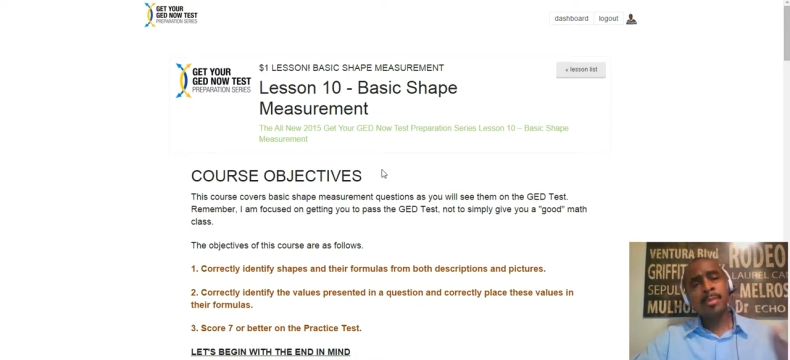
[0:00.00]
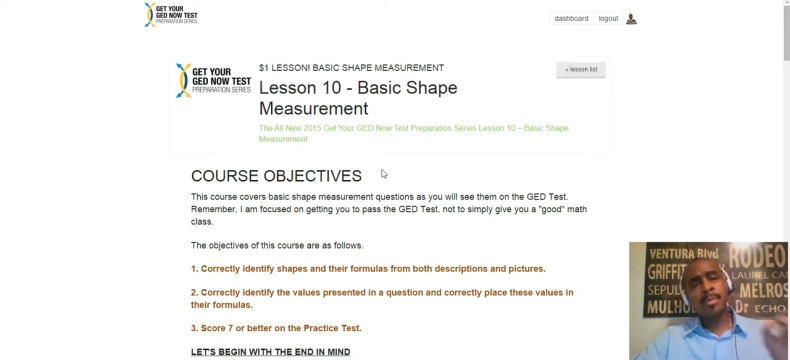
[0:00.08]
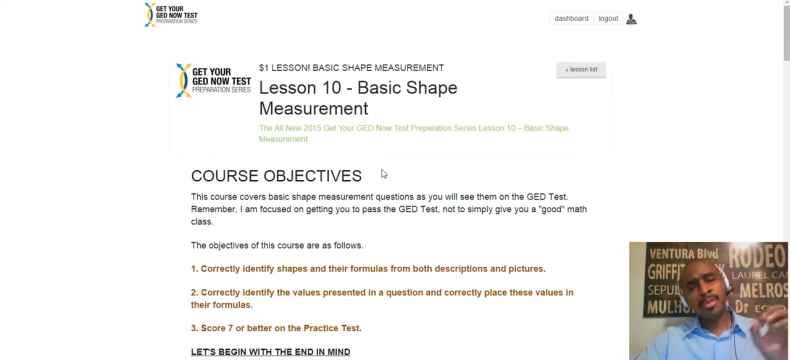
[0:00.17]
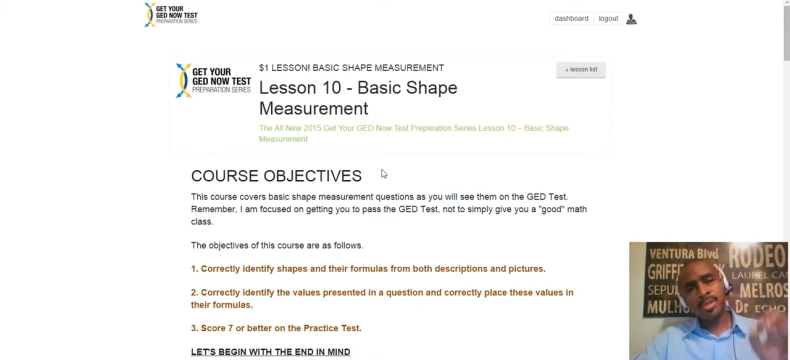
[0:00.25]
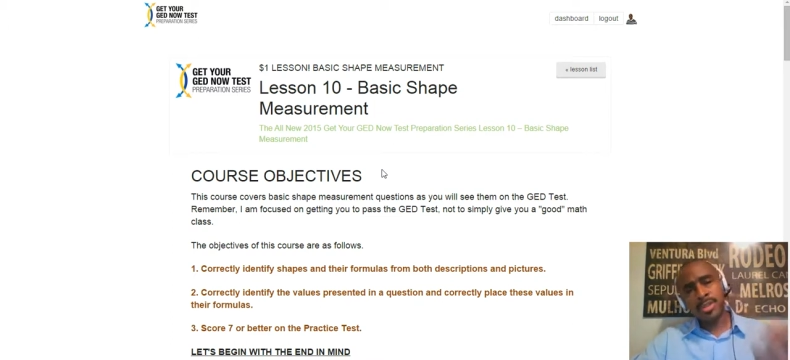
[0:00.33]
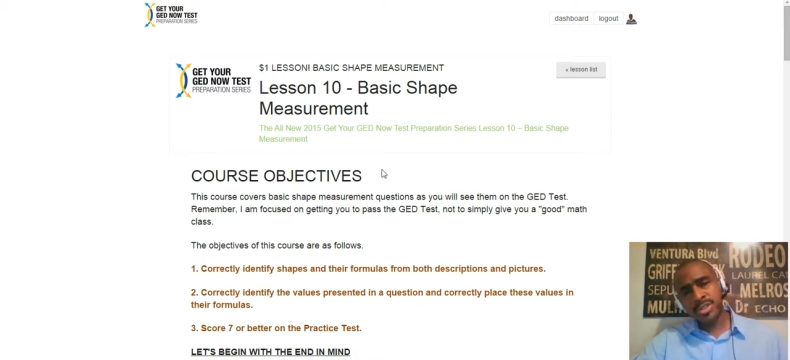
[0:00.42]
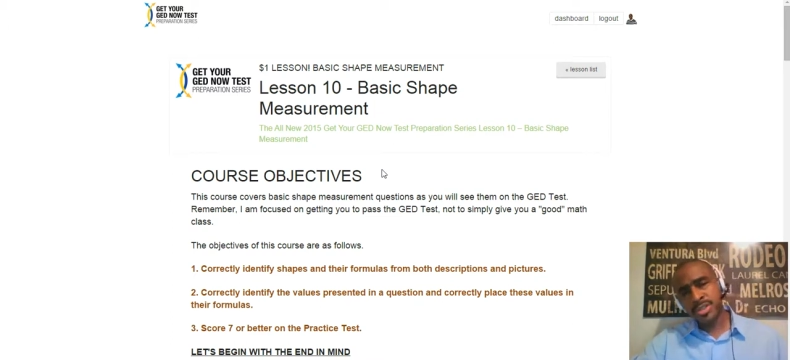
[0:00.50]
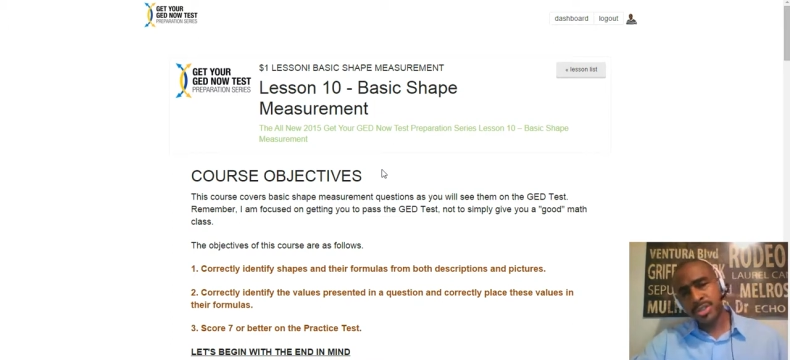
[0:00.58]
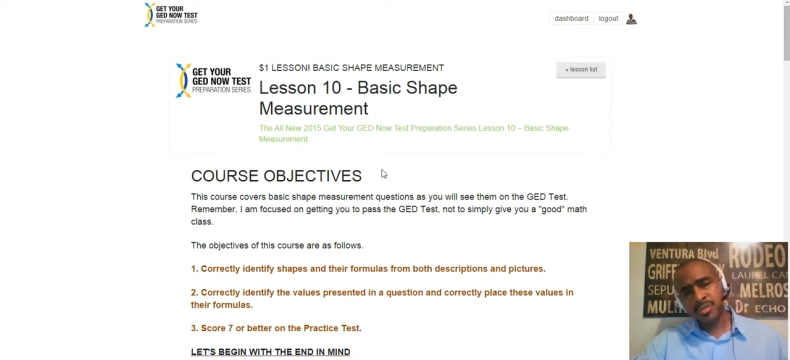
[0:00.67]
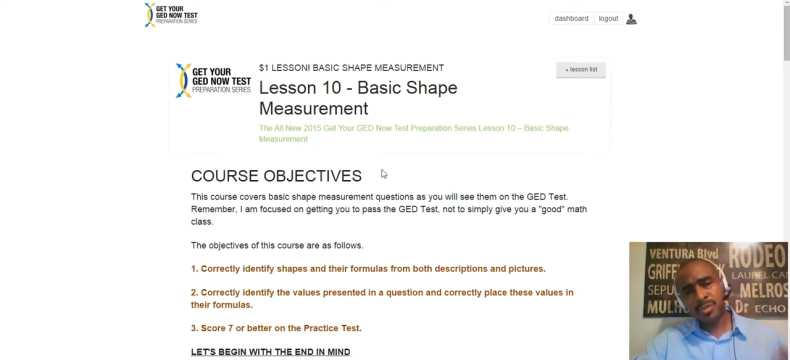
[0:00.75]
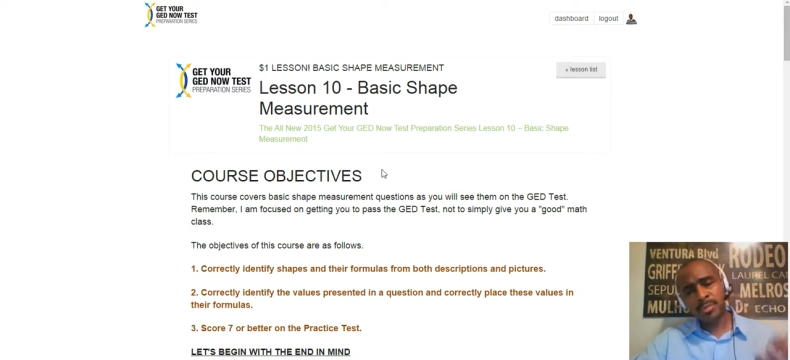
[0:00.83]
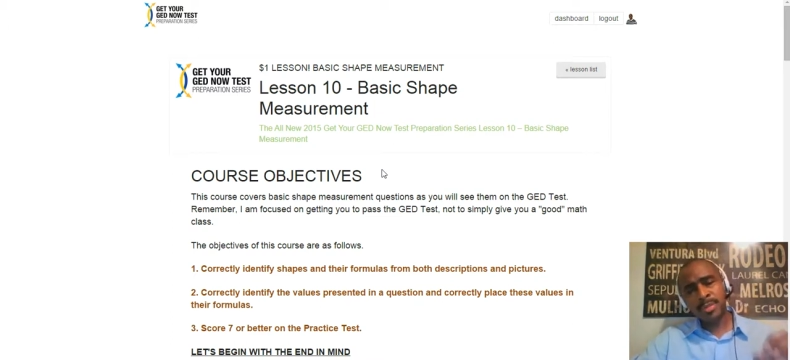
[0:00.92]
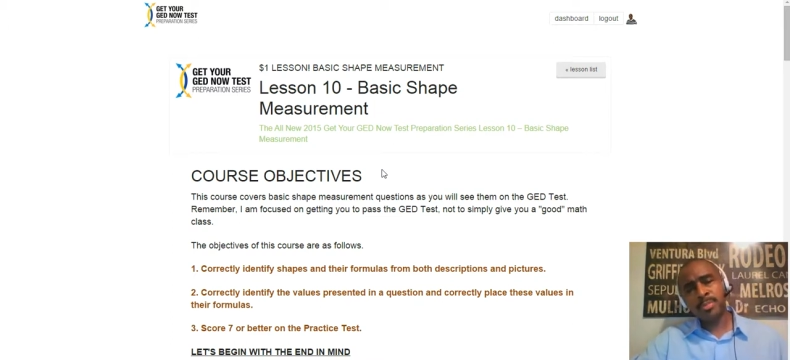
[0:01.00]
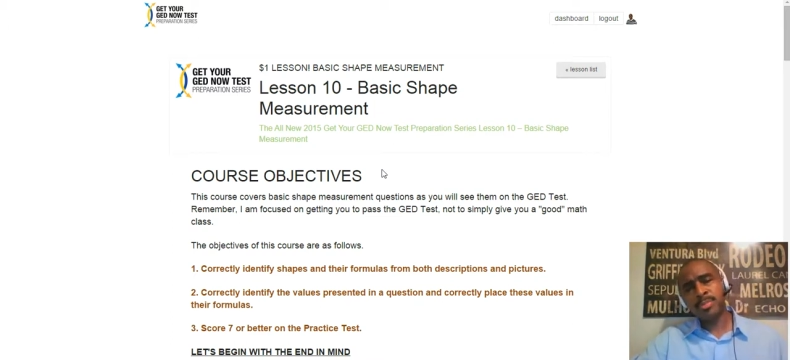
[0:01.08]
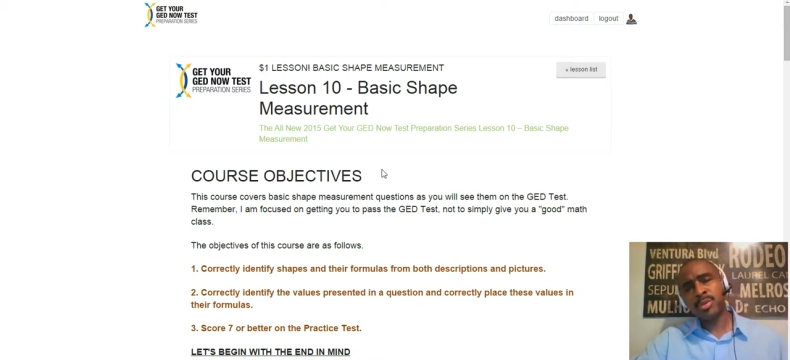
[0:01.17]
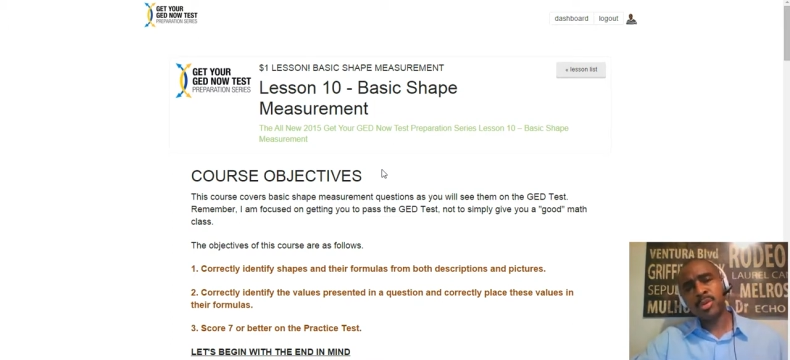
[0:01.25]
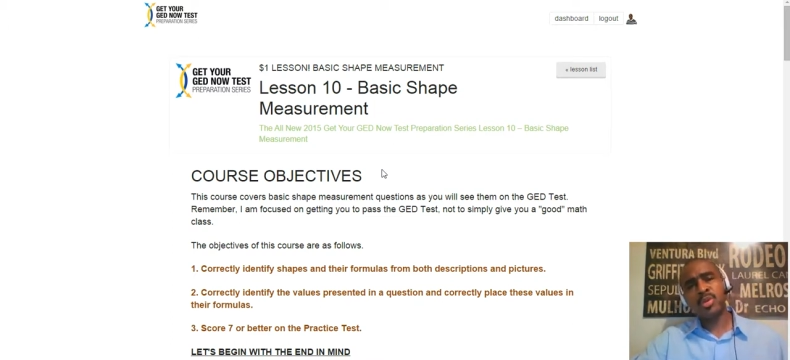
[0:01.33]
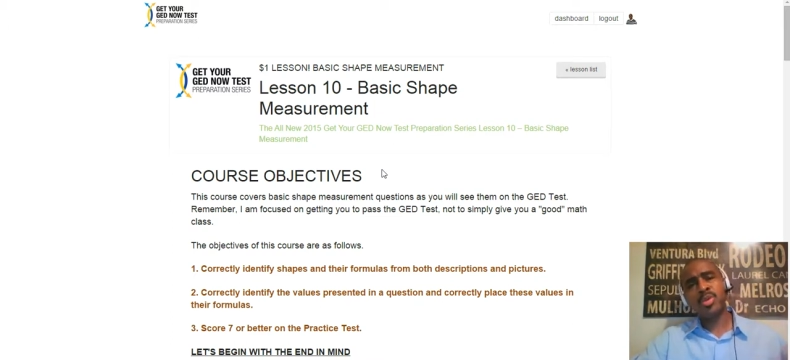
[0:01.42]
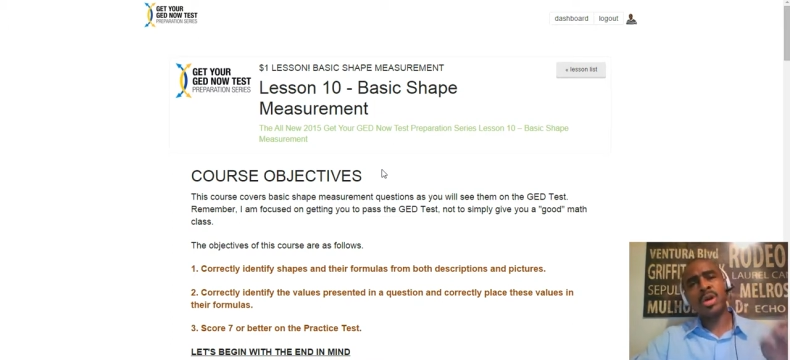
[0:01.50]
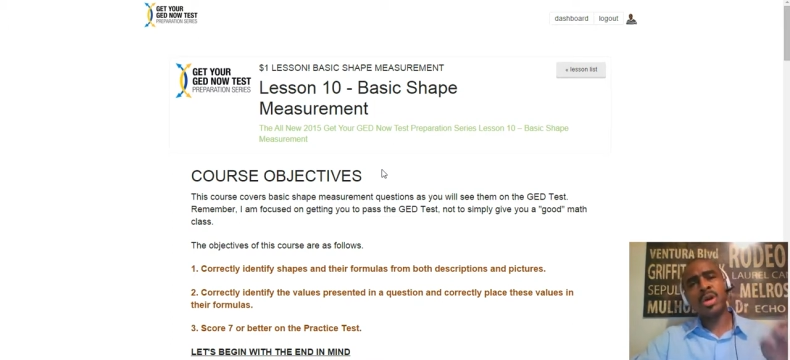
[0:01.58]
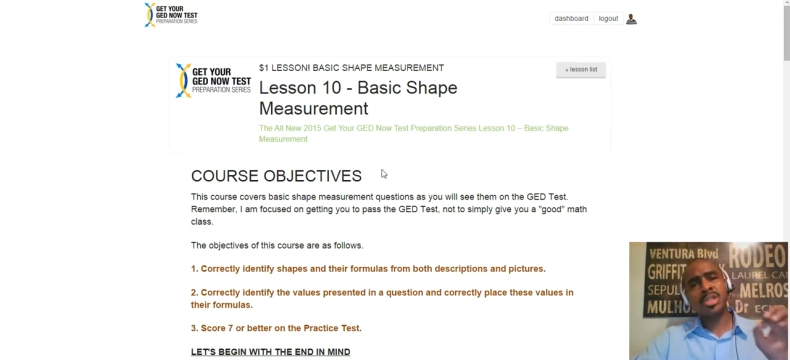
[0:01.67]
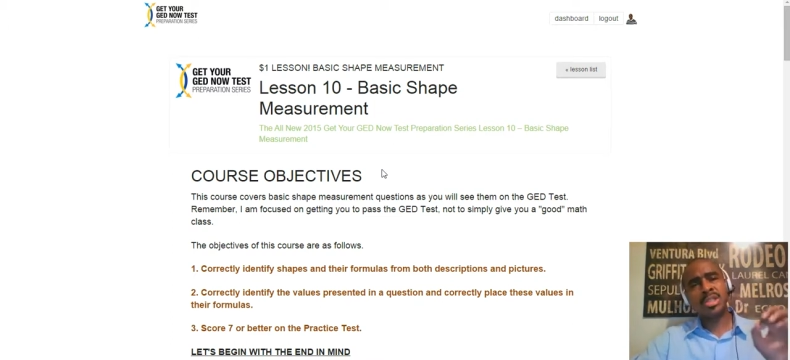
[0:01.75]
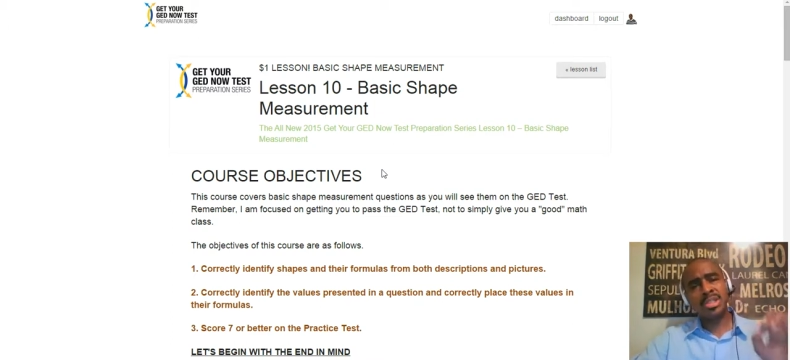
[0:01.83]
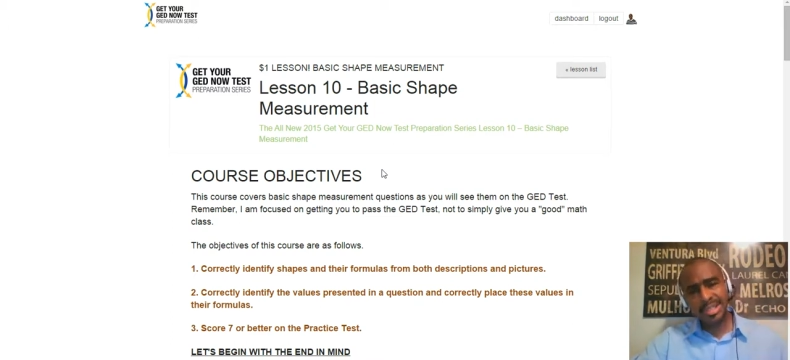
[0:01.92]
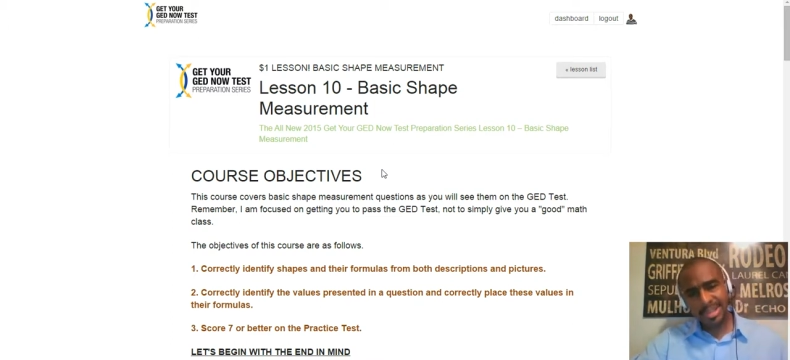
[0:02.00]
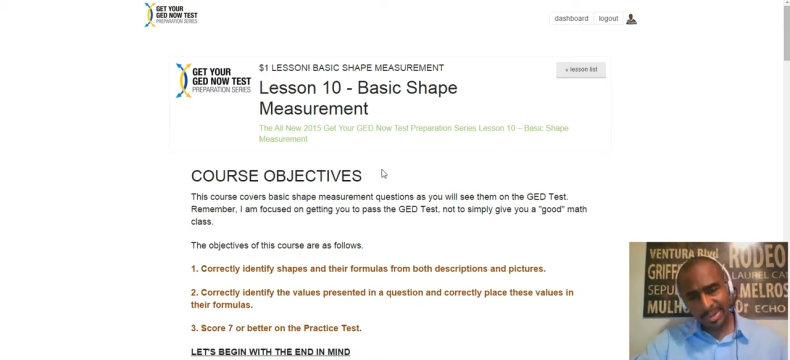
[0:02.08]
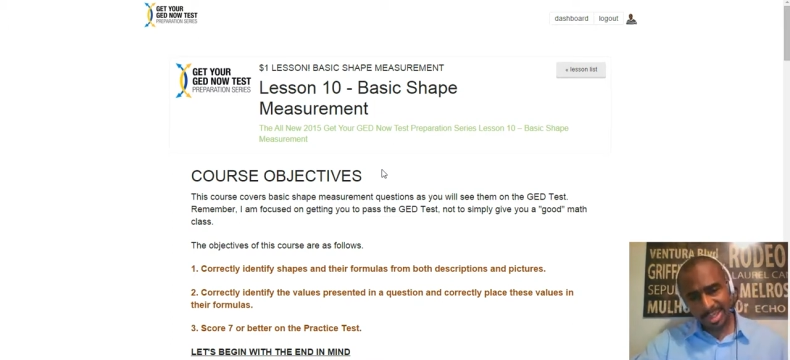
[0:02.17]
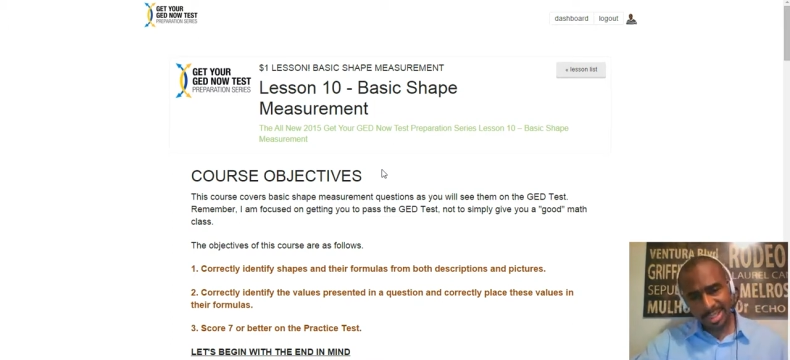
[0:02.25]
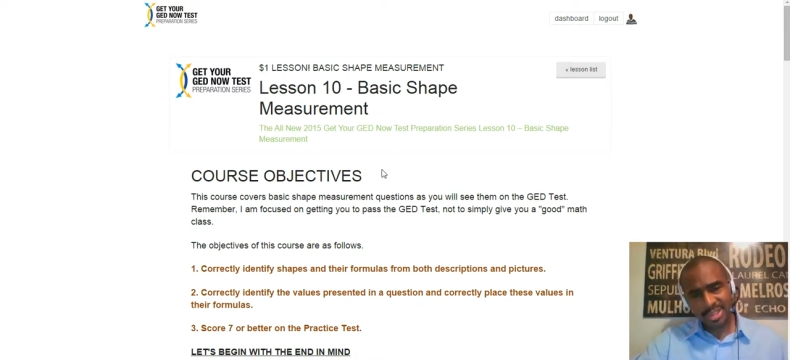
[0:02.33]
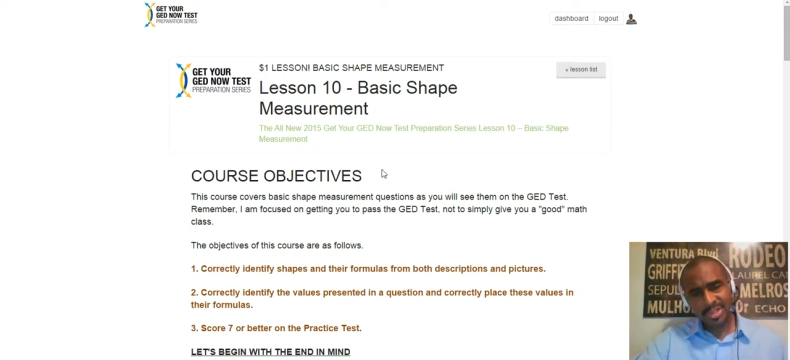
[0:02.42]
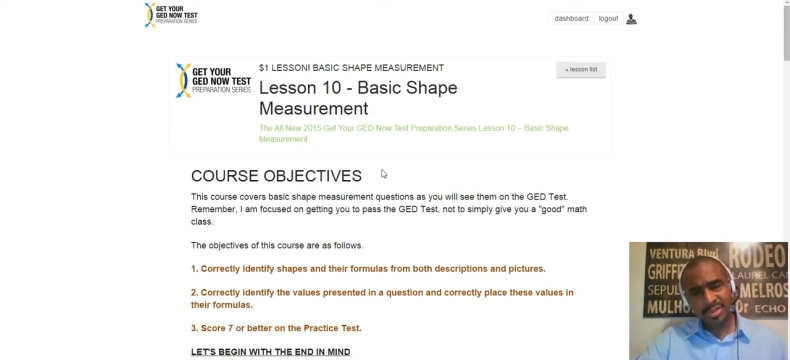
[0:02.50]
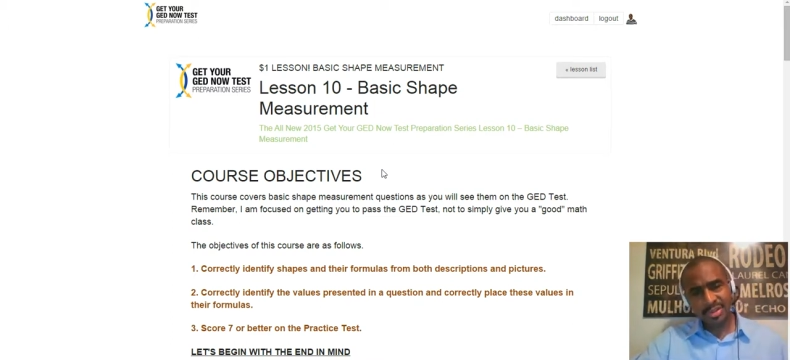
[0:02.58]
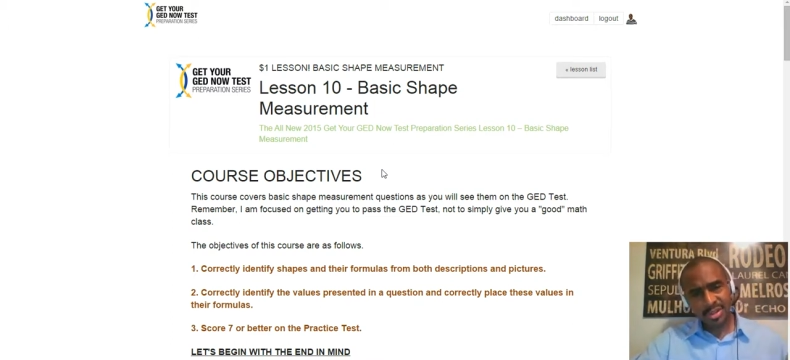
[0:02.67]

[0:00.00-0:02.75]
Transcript: but this is for people who are serious.